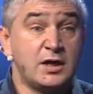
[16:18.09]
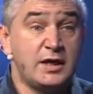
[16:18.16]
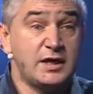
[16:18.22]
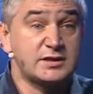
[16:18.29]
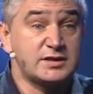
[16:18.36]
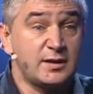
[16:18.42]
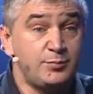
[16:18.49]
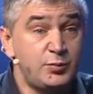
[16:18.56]

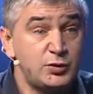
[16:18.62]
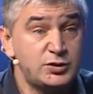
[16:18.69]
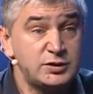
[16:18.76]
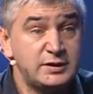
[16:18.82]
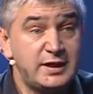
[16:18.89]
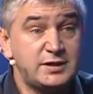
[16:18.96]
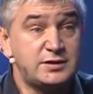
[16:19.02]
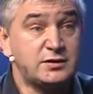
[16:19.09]
As
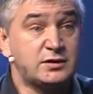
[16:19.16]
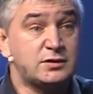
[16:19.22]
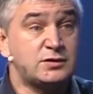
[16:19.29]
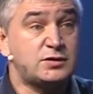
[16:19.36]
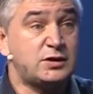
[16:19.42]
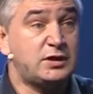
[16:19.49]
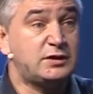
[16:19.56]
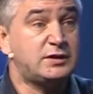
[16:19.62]
computing getting
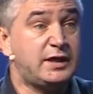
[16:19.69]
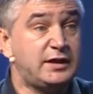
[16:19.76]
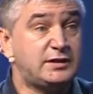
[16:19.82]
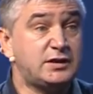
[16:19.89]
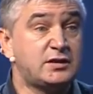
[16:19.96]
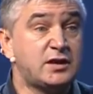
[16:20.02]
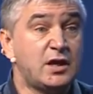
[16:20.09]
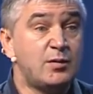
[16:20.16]

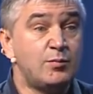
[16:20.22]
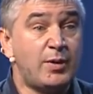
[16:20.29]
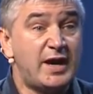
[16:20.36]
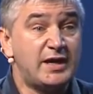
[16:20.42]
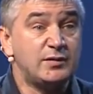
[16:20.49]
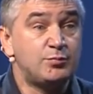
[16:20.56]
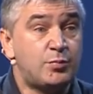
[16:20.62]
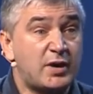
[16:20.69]
consolidated,
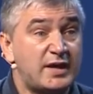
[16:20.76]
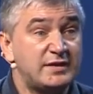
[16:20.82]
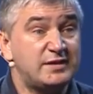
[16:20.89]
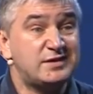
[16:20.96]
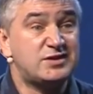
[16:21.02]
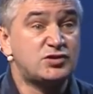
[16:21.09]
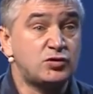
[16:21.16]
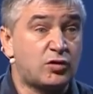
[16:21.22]
buying
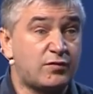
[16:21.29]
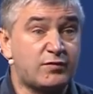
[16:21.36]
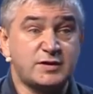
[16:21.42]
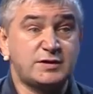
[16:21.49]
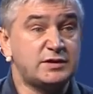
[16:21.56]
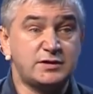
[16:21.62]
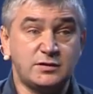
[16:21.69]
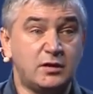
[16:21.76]
branded
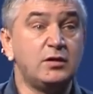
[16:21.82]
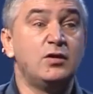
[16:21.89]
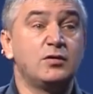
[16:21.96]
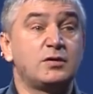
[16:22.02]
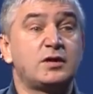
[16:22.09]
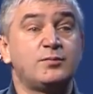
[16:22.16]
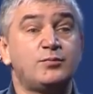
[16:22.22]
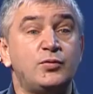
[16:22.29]
servers is no
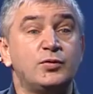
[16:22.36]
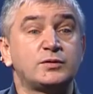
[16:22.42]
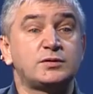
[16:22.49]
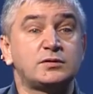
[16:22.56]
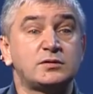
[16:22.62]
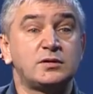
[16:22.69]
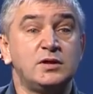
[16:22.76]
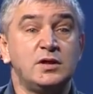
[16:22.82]
longer
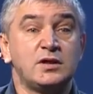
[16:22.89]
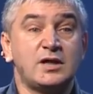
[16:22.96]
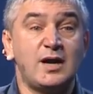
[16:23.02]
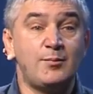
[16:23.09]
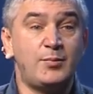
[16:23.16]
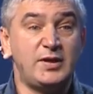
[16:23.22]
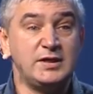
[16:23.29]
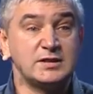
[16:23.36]
important.
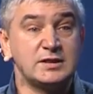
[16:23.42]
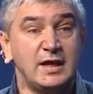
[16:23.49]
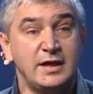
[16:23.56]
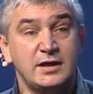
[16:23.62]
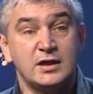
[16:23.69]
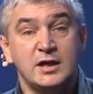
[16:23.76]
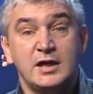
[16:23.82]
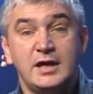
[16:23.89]
Companies
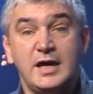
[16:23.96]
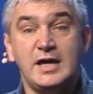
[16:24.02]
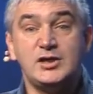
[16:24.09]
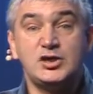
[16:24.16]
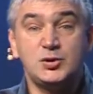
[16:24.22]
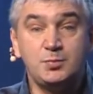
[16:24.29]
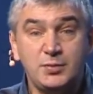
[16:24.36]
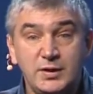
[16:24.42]
like
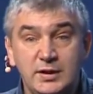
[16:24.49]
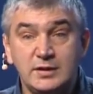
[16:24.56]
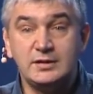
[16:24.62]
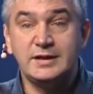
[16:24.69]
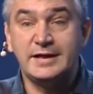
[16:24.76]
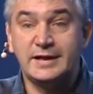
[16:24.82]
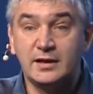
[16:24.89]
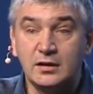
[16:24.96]
HP,
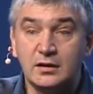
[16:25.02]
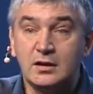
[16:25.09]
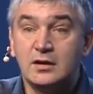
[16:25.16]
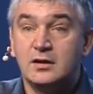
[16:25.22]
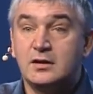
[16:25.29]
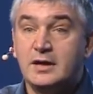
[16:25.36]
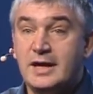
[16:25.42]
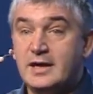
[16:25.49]
Dell,
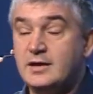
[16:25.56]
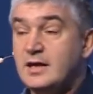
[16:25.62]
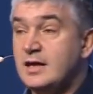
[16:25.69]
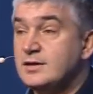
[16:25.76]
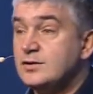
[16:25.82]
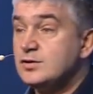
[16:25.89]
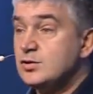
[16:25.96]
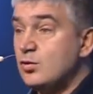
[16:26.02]

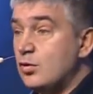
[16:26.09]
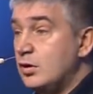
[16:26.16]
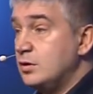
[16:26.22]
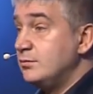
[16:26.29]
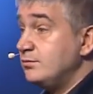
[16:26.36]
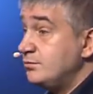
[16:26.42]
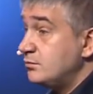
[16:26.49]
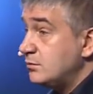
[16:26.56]
and so
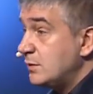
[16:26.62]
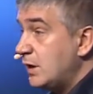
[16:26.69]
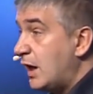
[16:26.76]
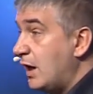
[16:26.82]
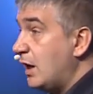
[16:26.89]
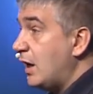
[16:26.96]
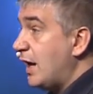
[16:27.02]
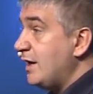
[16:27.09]
on,
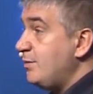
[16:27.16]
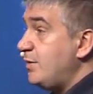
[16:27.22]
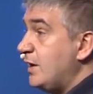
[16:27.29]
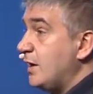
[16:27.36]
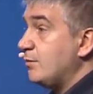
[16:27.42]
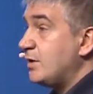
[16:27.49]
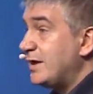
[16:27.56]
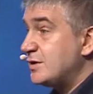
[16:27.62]

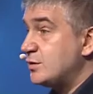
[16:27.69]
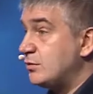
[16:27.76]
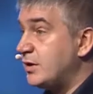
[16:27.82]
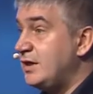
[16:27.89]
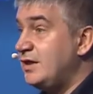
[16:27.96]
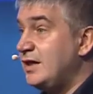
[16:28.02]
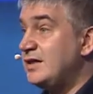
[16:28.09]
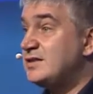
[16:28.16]
IBM has
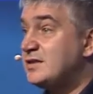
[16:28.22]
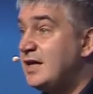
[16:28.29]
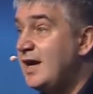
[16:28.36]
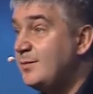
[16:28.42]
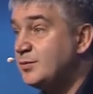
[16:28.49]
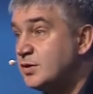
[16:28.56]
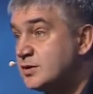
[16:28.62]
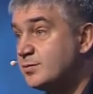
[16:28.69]
already
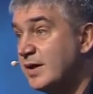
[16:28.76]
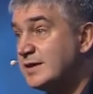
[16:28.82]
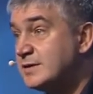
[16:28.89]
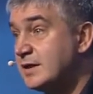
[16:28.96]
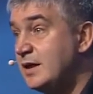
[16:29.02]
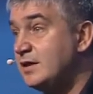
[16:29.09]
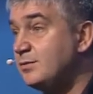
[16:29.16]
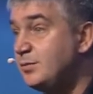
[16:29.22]
escaped this by
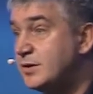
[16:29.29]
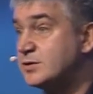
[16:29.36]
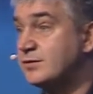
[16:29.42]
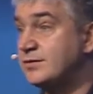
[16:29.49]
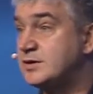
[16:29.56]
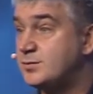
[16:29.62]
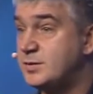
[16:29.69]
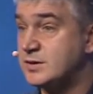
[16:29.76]
selling a piece
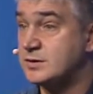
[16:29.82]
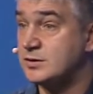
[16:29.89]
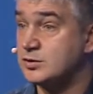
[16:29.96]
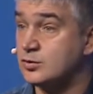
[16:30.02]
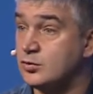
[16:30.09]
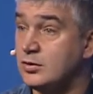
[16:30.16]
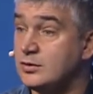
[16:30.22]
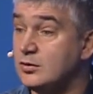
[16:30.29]
of its
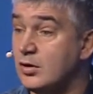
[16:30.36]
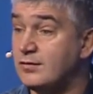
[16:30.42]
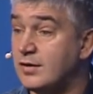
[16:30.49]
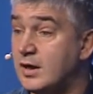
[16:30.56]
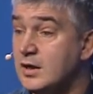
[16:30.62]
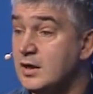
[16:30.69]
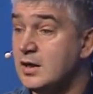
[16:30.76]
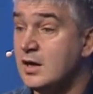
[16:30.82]
business to
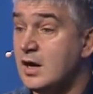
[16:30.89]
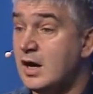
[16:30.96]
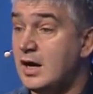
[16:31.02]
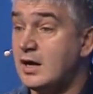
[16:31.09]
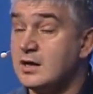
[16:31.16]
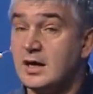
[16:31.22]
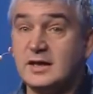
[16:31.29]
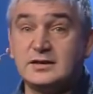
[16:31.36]
Lenovo,
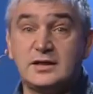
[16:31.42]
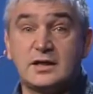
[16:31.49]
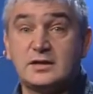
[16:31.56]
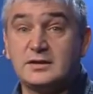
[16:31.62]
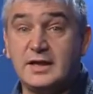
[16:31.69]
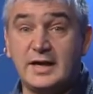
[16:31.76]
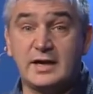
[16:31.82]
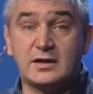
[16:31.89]
are under
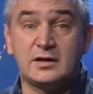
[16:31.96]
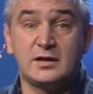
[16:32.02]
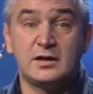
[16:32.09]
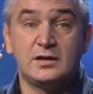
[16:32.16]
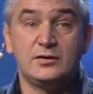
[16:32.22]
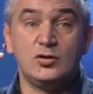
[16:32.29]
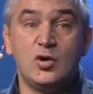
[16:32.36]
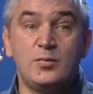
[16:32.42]
attack.
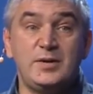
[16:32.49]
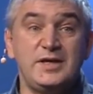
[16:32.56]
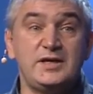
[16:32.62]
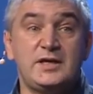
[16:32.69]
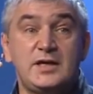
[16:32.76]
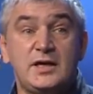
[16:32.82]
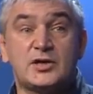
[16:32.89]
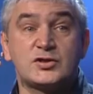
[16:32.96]
Nobody
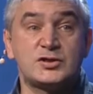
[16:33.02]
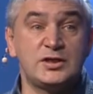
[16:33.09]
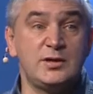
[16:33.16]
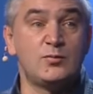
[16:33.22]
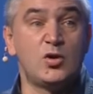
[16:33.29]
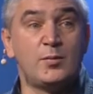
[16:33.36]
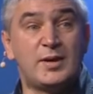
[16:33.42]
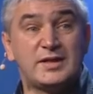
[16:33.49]
cares
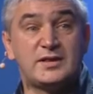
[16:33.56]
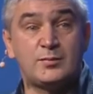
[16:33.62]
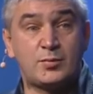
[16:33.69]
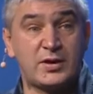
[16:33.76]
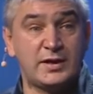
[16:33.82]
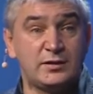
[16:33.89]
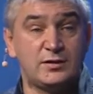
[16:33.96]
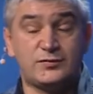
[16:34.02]
anymore about the
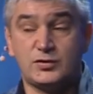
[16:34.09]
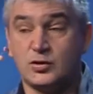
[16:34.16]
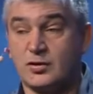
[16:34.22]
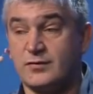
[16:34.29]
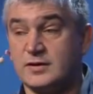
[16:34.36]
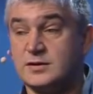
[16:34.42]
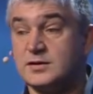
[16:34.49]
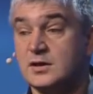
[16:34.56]
brand of
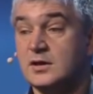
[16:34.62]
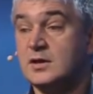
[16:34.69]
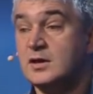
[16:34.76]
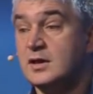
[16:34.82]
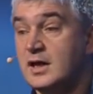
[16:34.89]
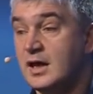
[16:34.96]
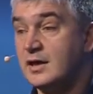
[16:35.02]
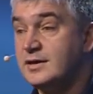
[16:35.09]
service.
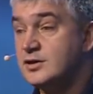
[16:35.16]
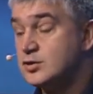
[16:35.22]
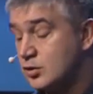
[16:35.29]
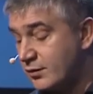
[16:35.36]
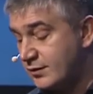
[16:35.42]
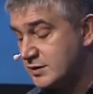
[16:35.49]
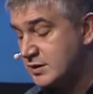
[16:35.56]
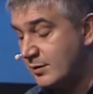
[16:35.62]
The
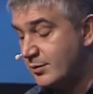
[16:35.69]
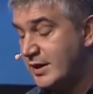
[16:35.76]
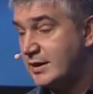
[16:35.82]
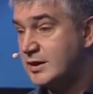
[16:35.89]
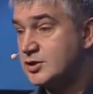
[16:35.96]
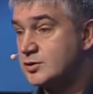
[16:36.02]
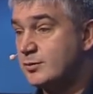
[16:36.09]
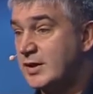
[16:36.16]
servers are
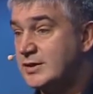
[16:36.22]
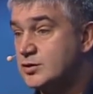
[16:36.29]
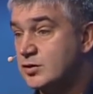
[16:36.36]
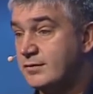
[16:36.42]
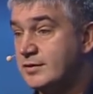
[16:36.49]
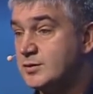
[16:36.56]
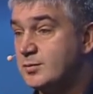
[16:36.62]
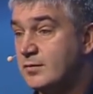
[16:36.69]
managed by
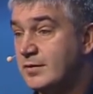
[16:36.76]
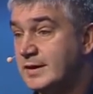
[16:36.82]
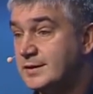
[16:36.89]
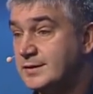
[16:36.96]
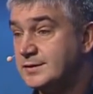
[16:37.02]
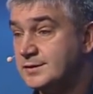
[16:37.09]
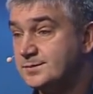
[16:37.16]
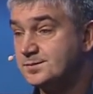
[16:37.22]
service
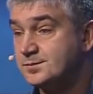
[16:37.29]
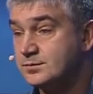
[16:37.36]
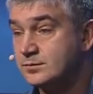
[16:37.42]
providers.